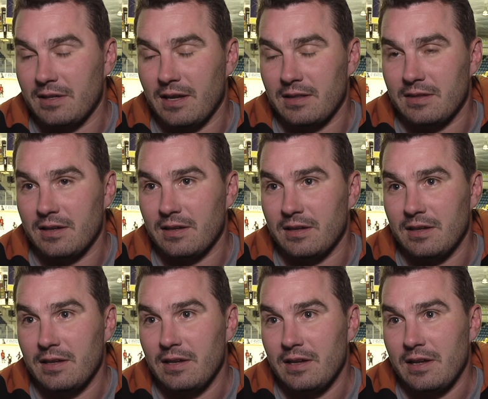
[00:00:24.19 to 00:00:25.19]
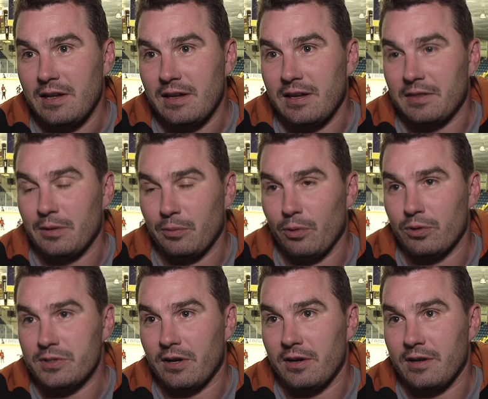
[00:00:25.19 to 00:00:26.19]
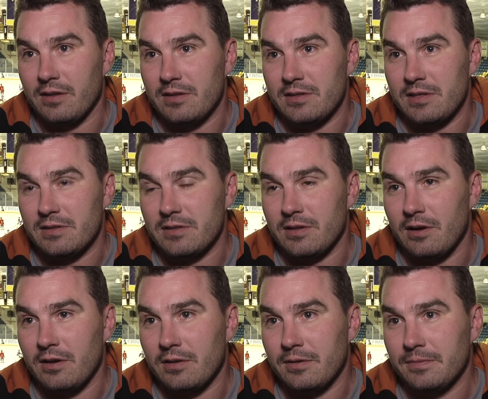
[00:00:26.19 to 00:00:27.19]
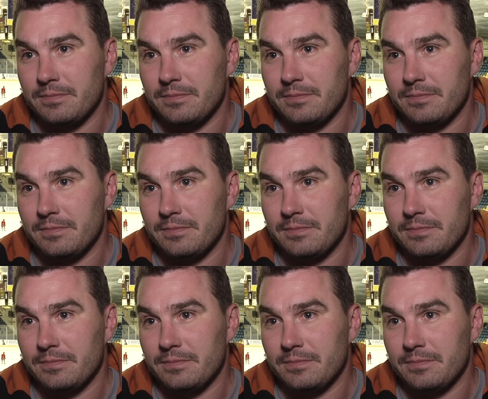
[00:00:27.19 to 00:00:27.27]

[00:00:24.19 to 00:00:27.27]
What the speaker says: to get the role started and the season started.